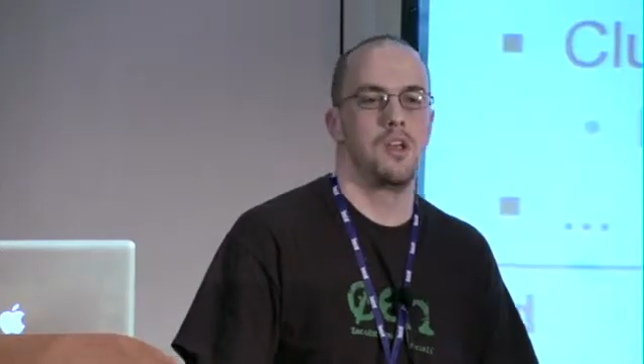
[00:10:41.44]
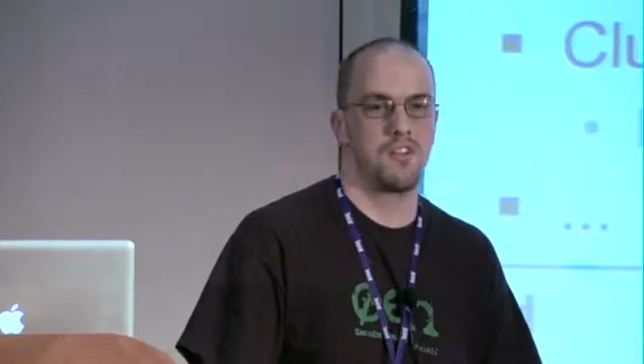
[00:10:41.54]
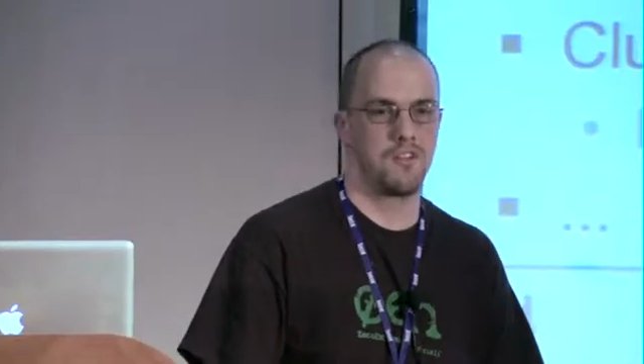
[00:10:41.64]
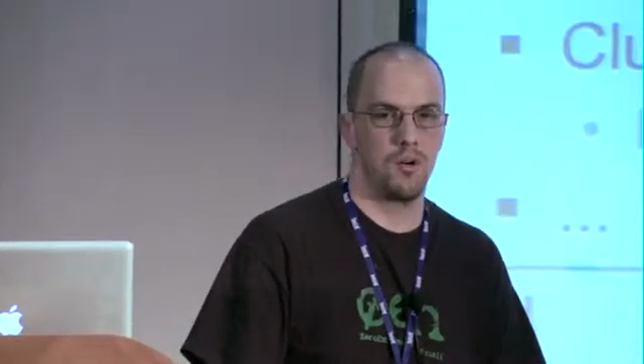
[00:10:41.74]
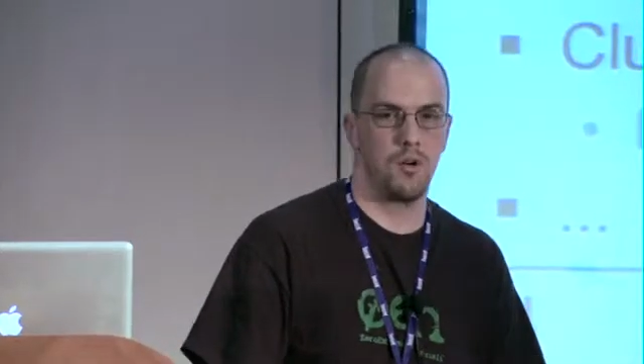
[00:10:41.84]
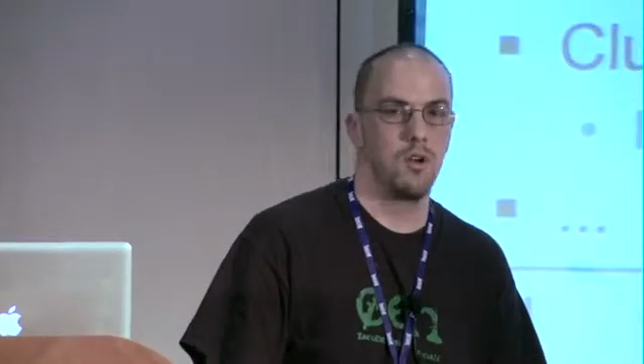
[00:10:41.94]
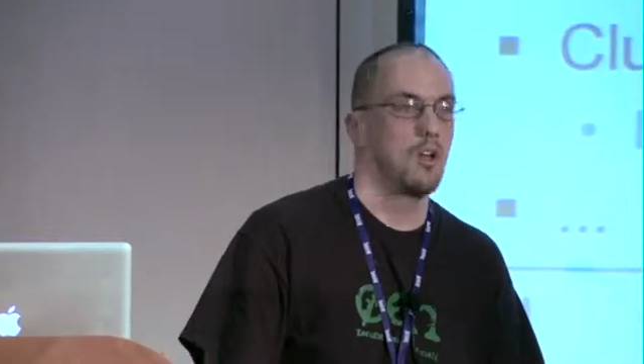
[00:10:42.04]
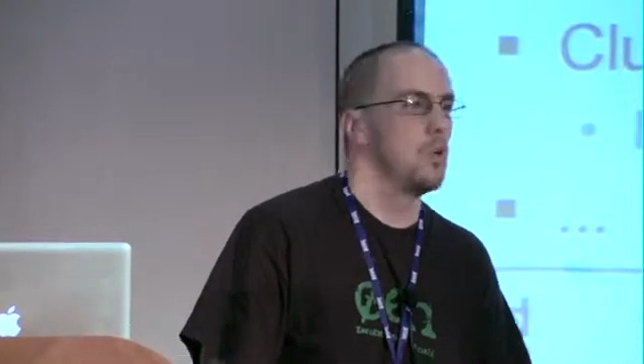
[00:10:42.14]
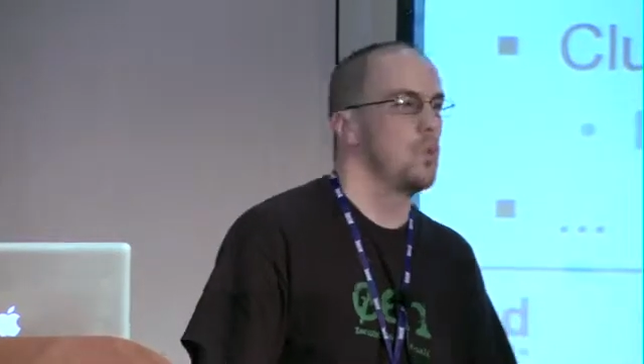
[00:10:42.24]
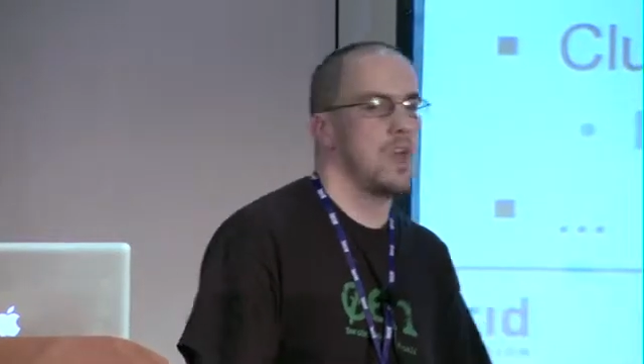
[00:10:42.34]
So
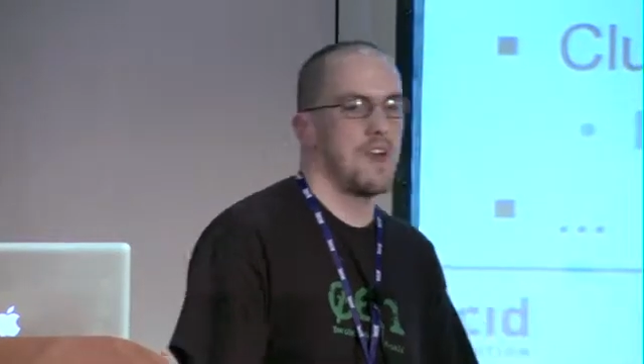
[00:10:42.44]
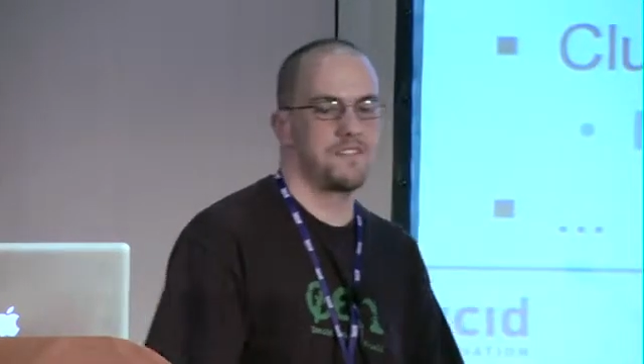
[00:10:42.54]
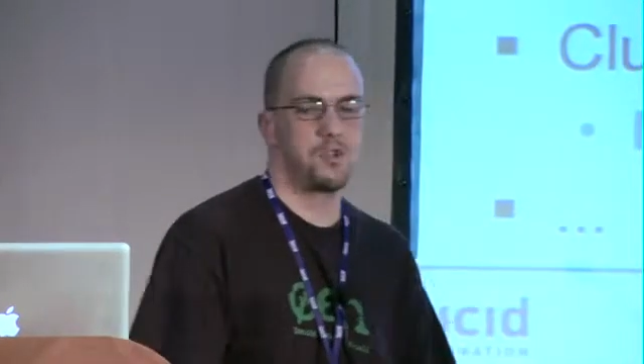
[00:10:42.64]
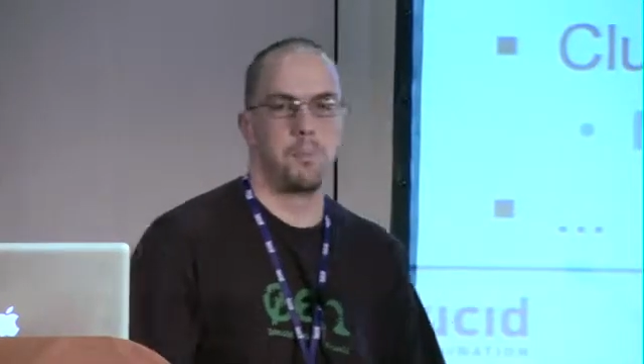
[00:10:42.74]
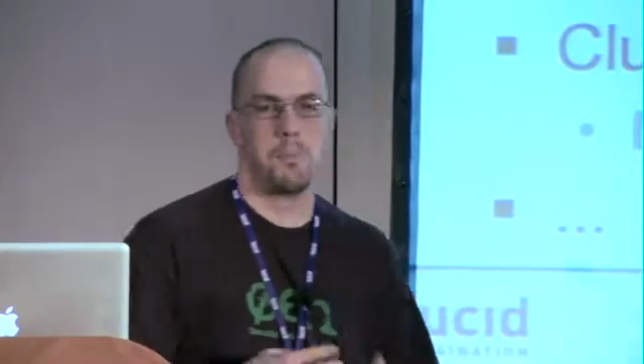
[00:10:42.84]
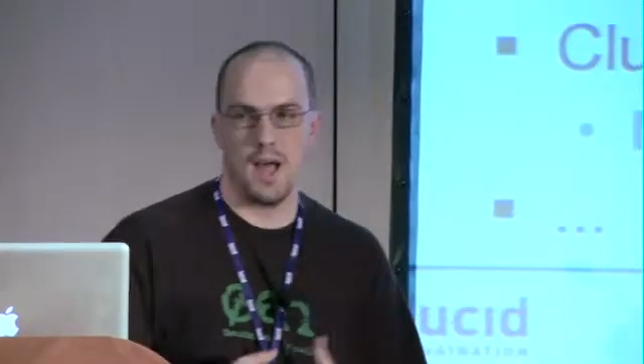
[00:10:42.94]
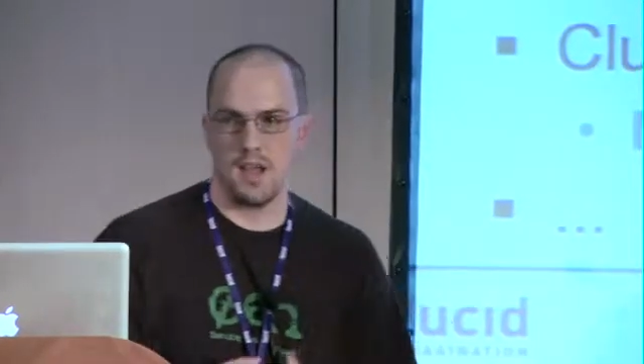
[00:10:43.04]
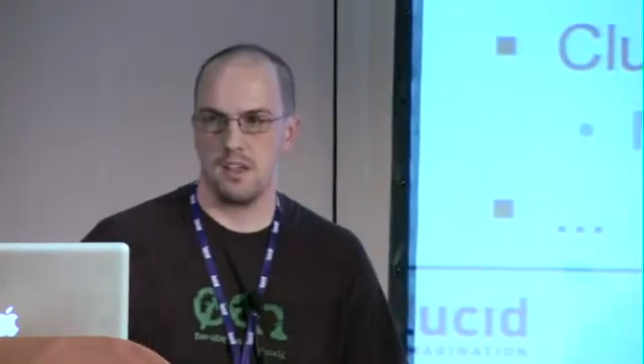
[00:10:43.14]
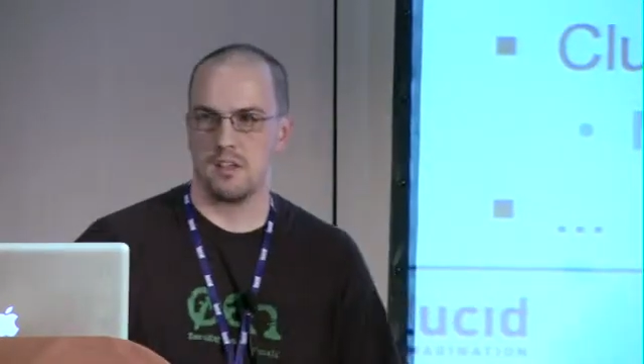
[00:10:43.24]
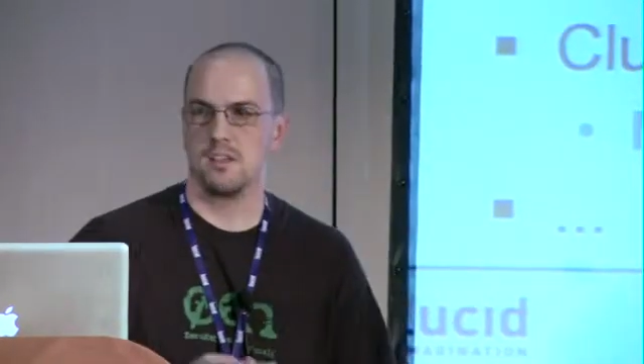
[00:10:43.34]
we have to
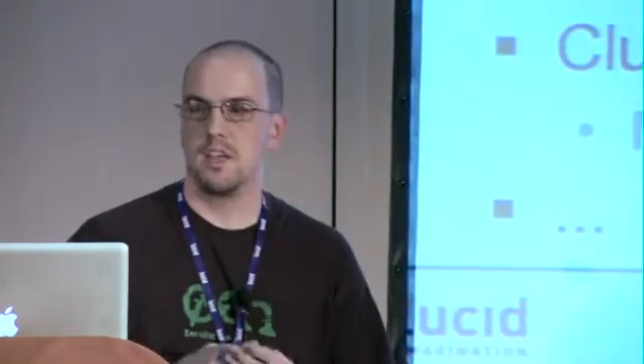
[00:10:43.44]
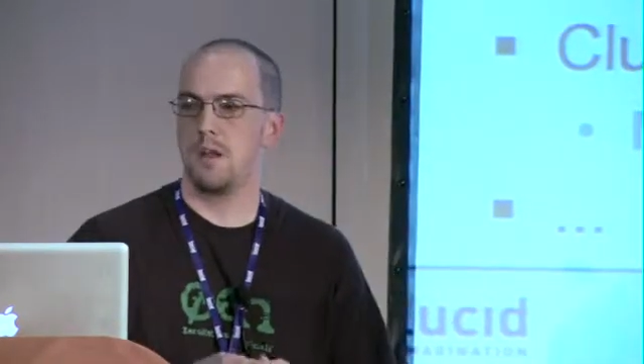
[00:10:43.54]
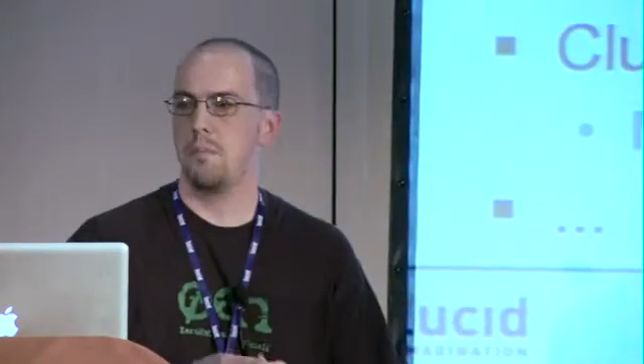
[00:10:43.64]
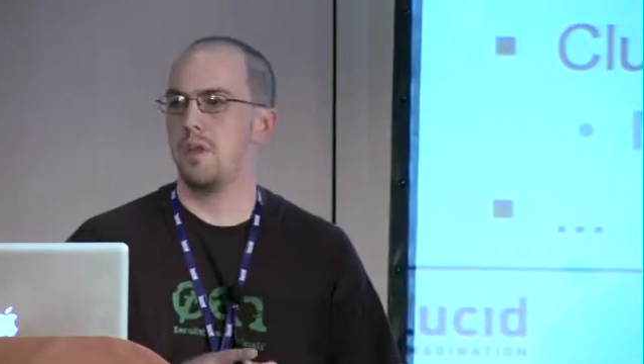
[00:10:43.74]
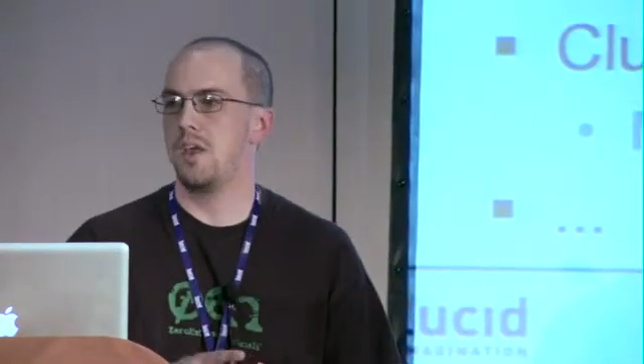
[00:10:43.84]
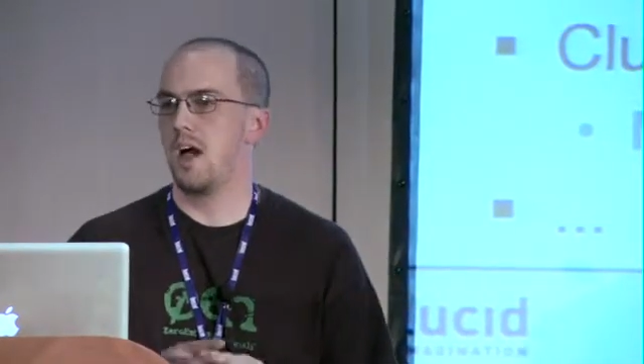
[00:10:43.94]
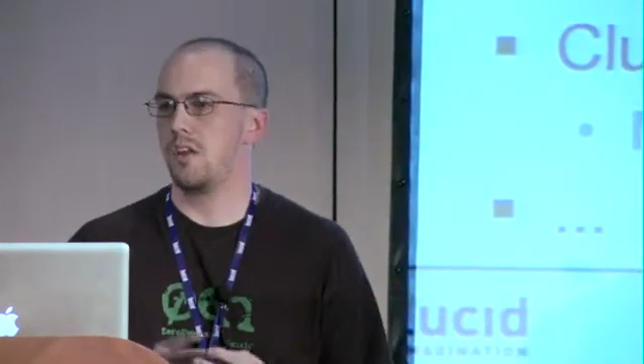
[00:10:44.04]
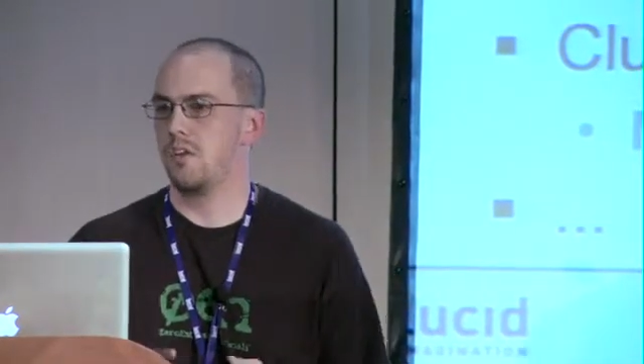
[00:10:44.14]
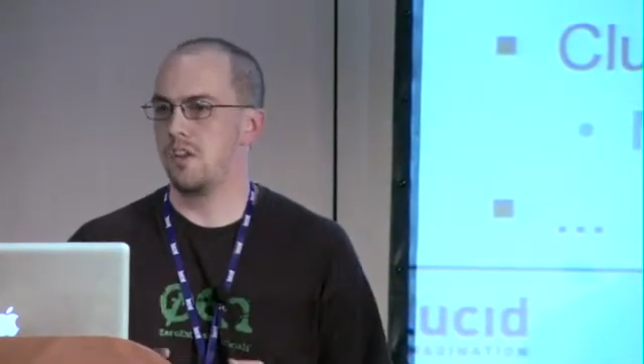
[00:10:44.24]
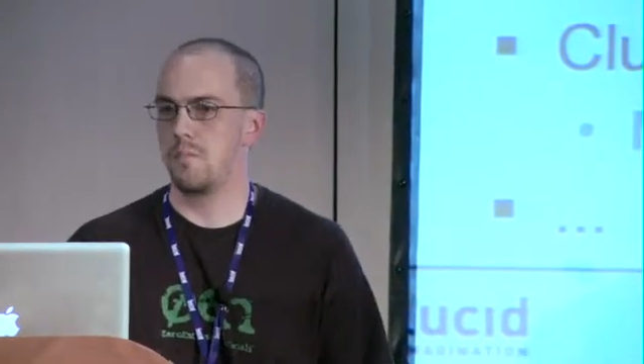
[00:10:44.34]
plug the NLP
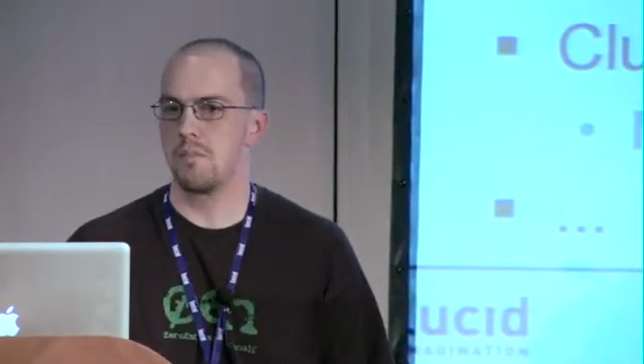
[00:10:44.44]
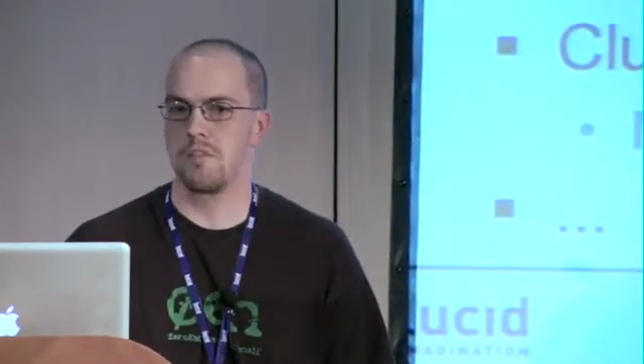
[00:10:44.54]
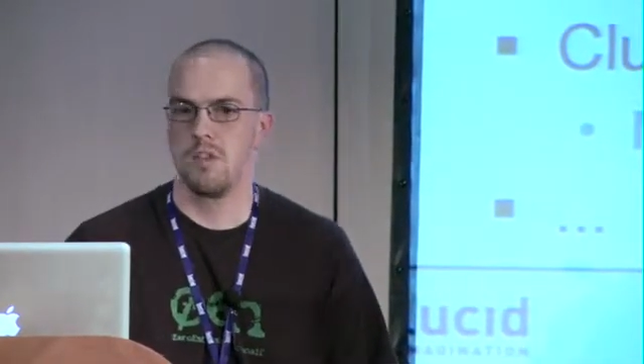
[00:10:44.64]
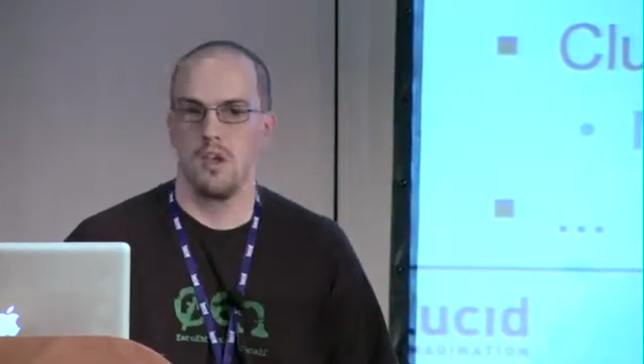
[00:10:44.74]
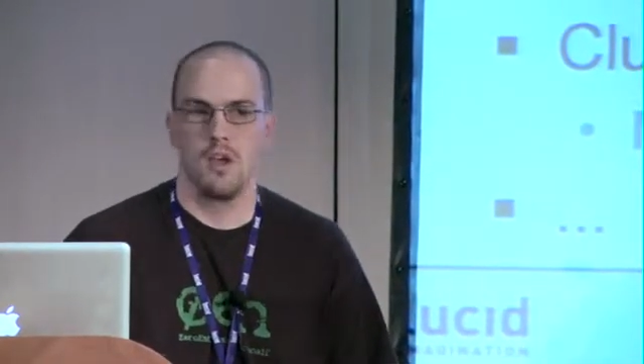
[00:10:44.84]
algorithms